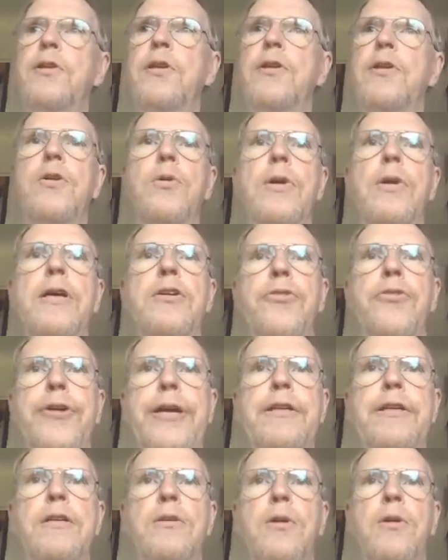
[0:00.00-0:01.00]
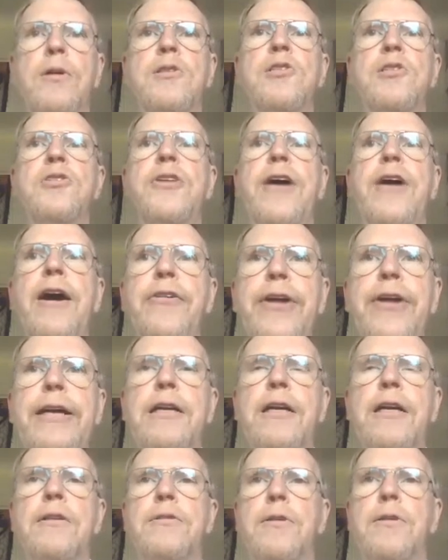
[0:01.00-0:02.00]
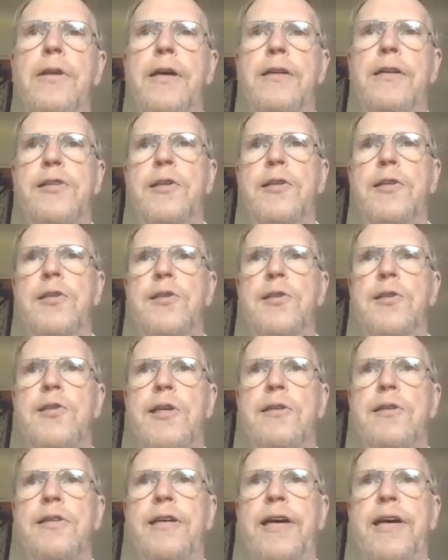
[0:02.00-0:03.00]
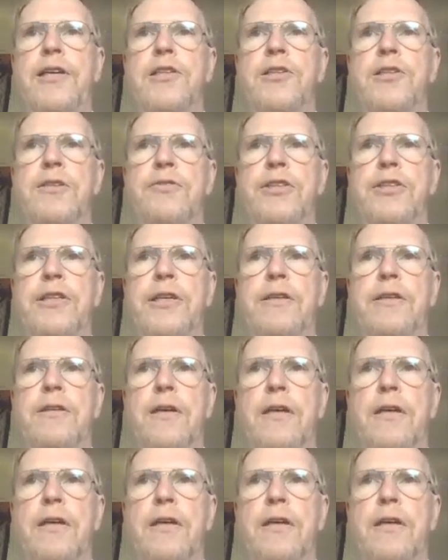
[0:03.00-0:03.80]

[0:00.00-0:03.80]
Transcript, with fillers: the newly created coins directly to their citizens as a cash dividend.